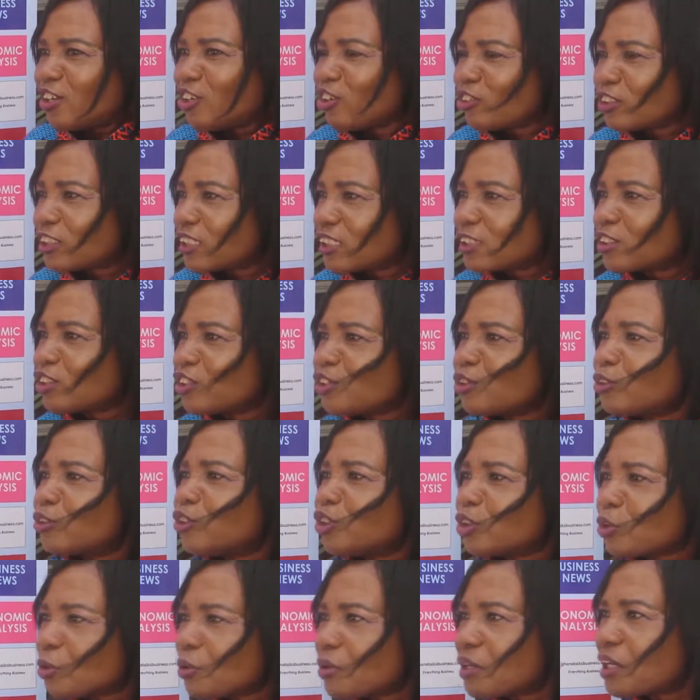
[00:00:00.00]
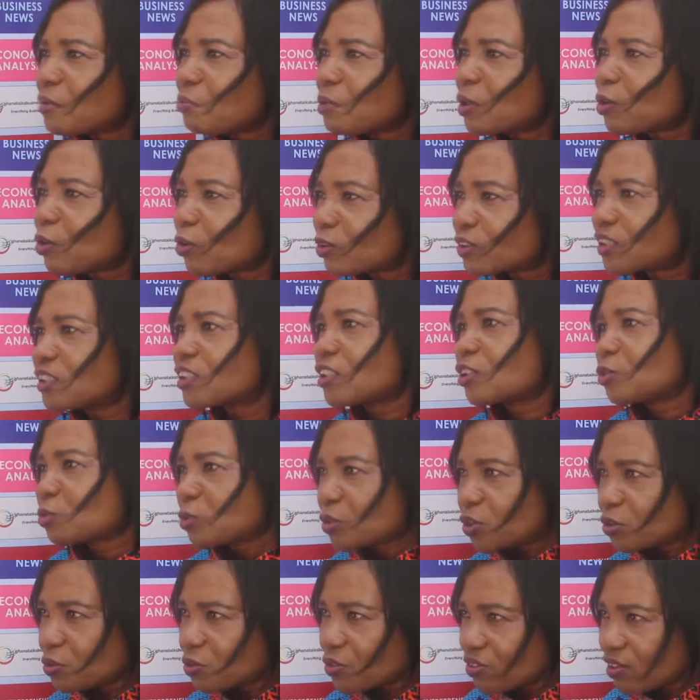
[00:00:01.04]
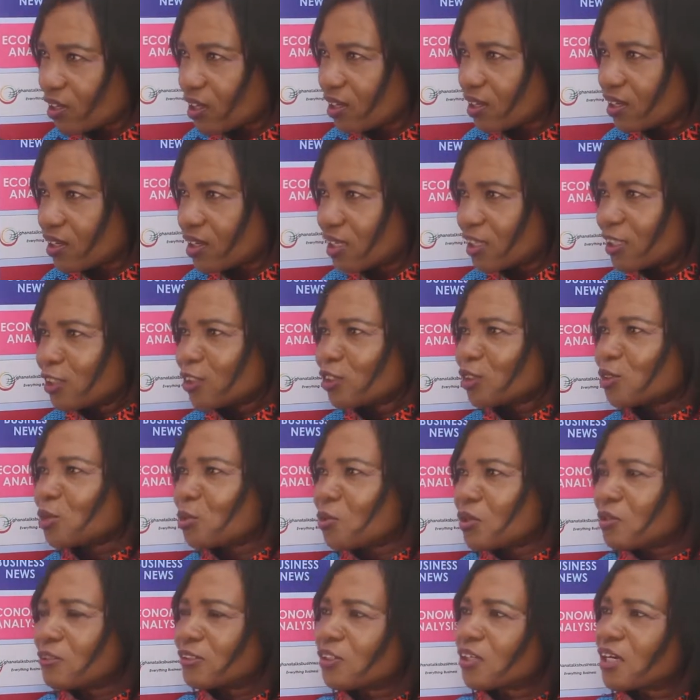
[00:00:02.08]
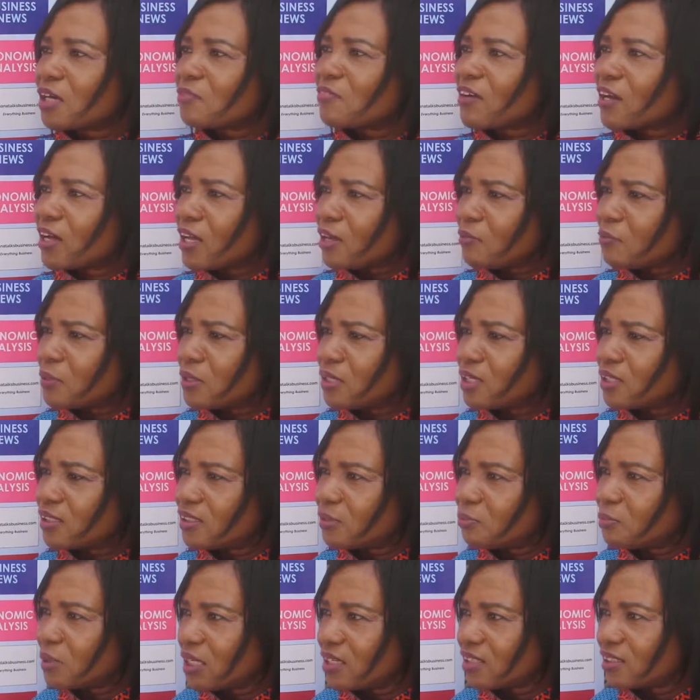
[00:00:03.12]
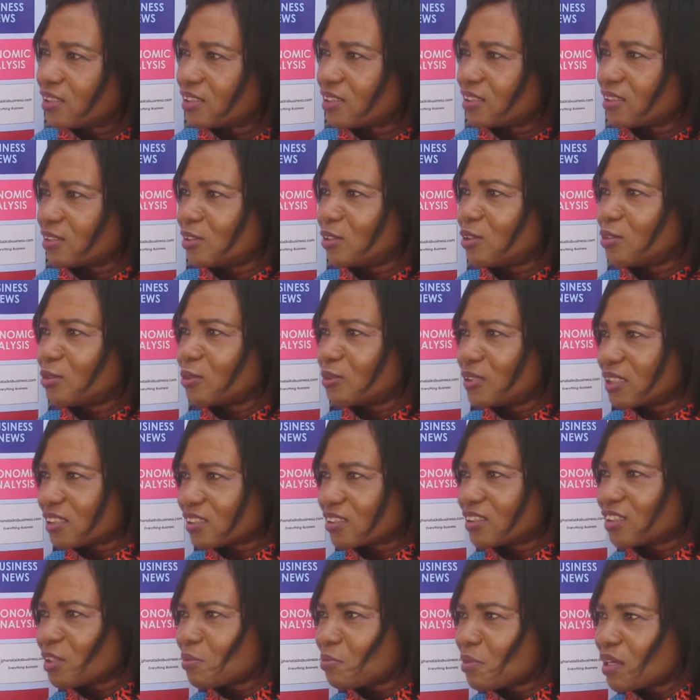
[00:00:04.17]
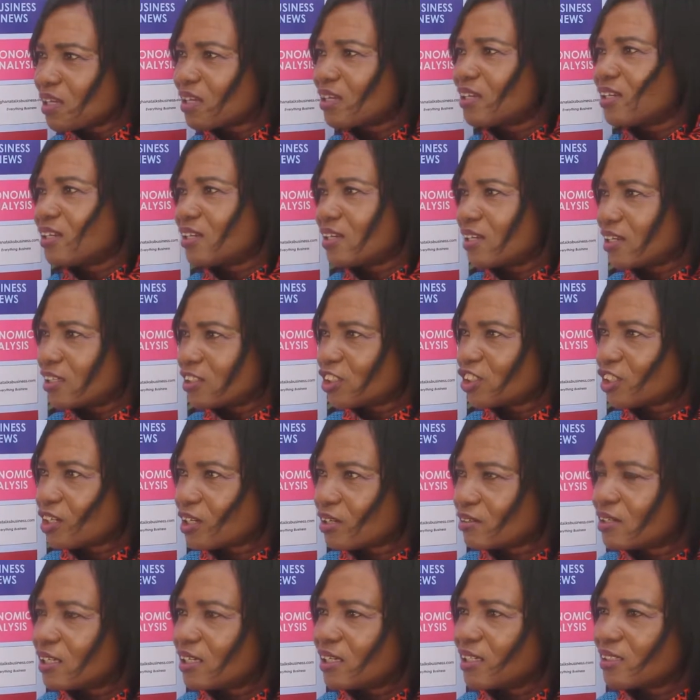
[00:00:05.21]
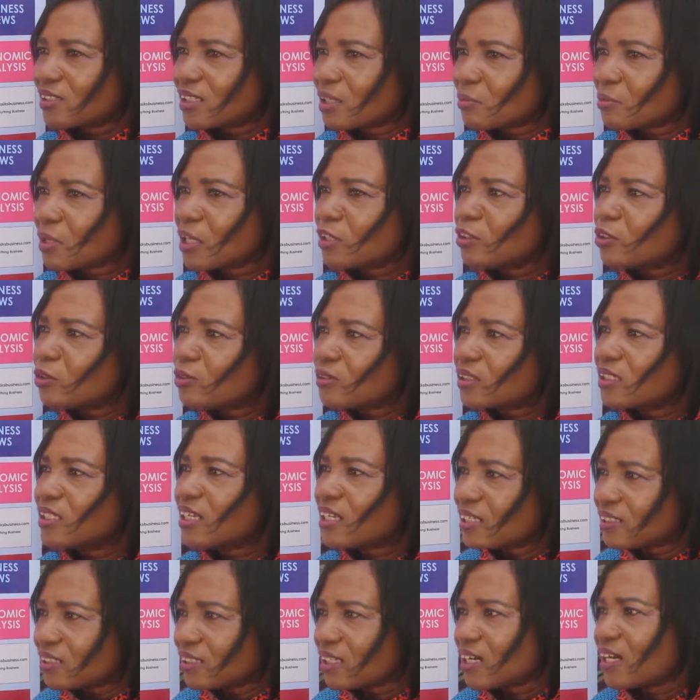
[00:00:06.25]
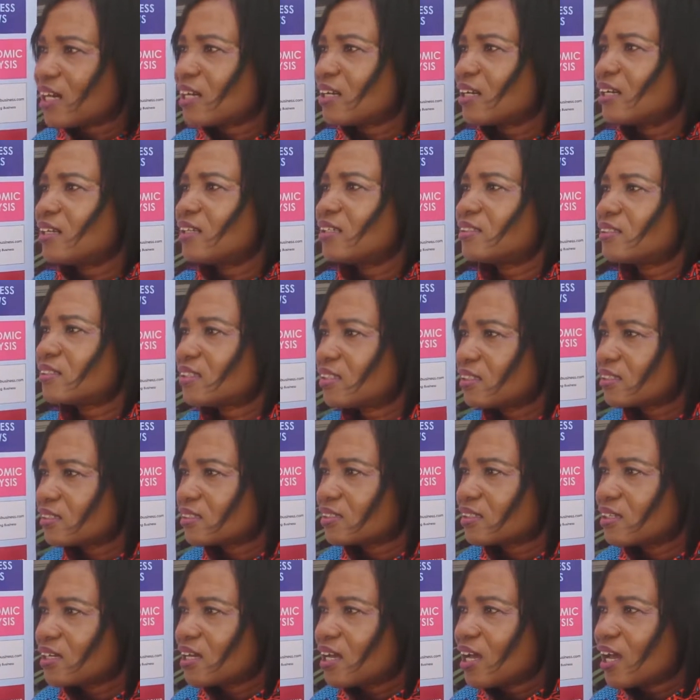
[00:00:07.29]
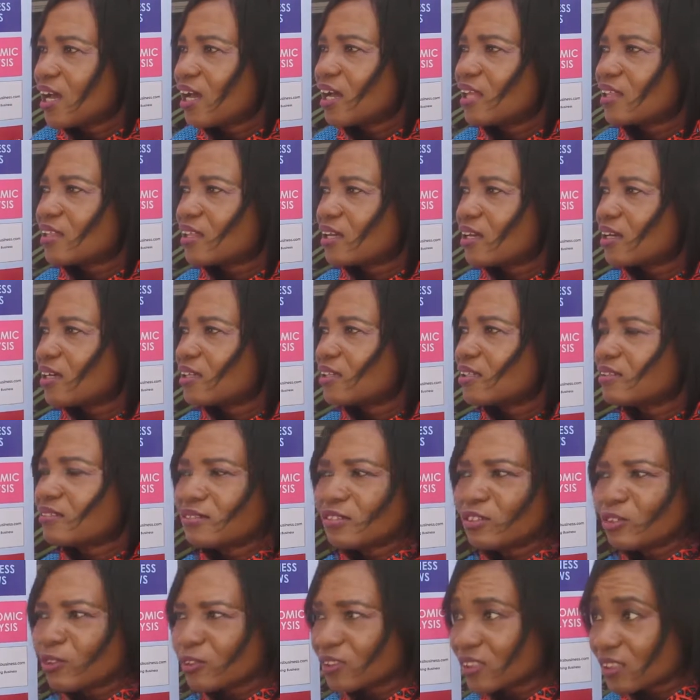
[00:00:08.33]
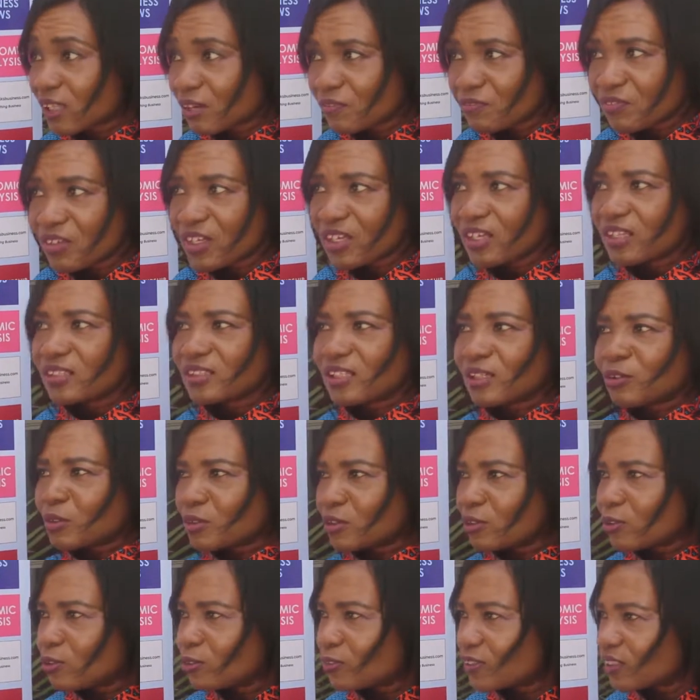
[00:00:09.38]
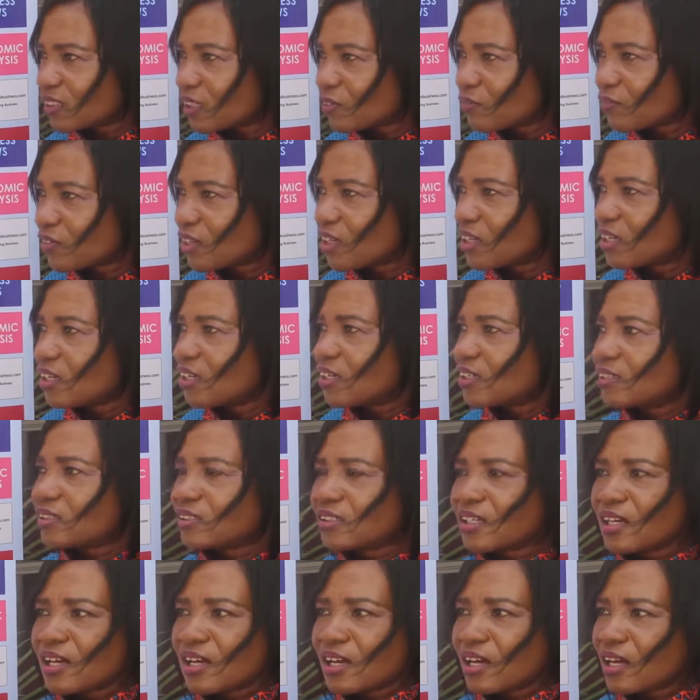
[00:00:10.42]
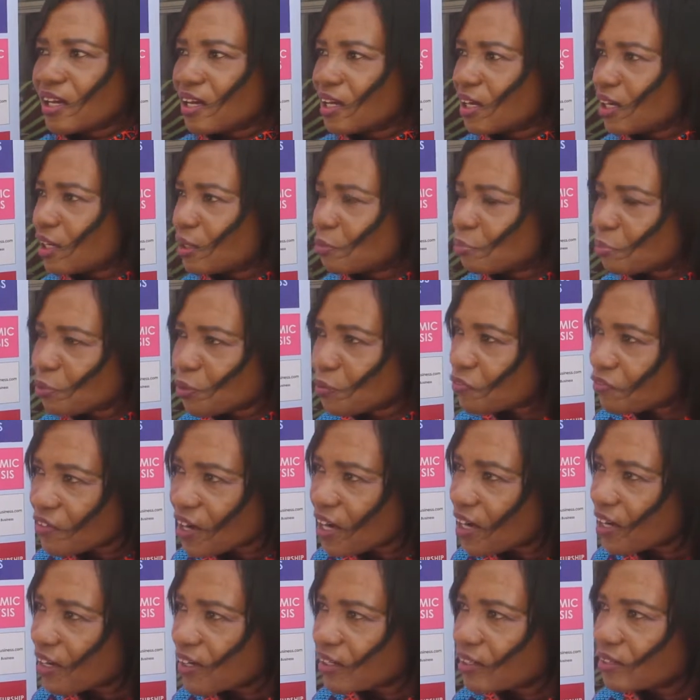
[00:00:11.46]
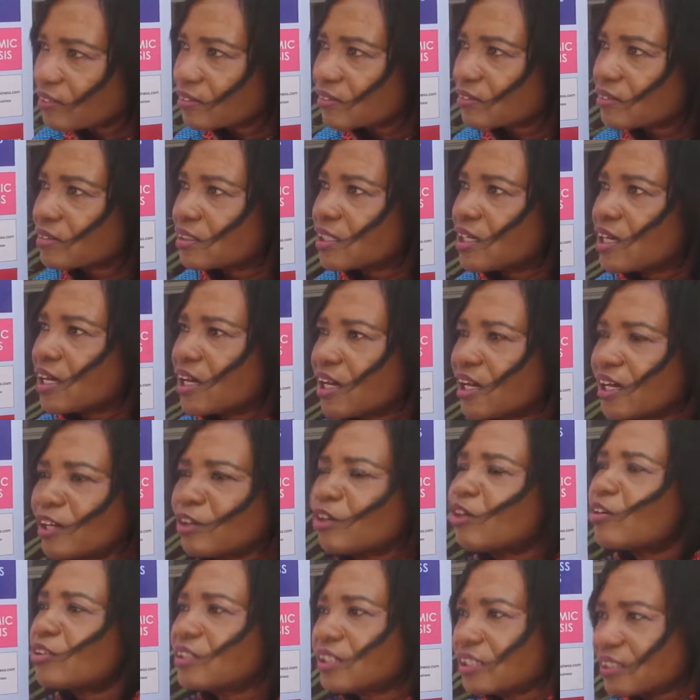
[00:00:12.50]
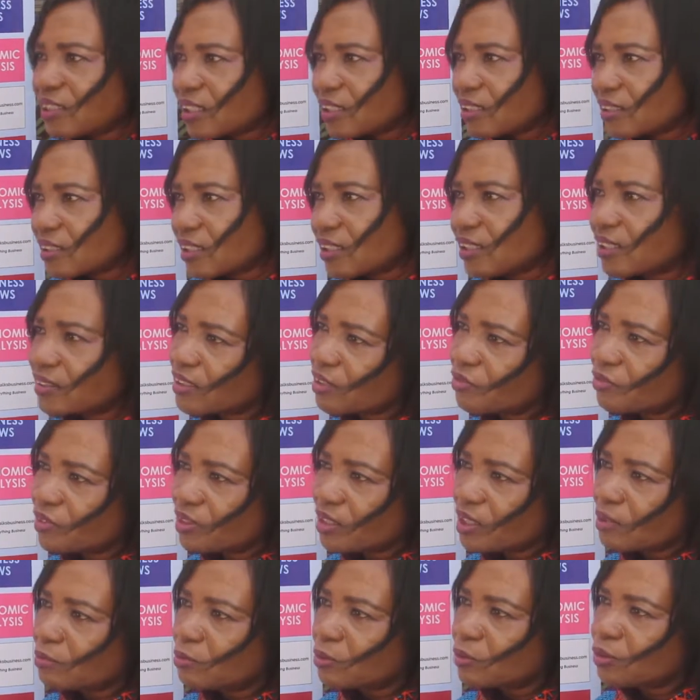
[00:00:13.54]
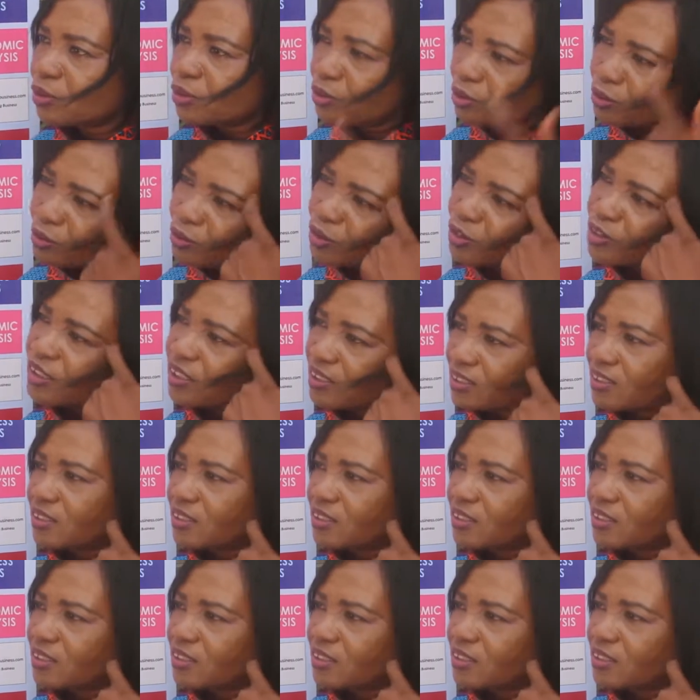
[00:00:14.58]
not just, you know, doing it because this is what you think. So when we talk about evidence-based, you know, decision making in HR, it's about using HR analytics and then, you know, surveys that will include surveys, profiles, and all the data that's available to you to take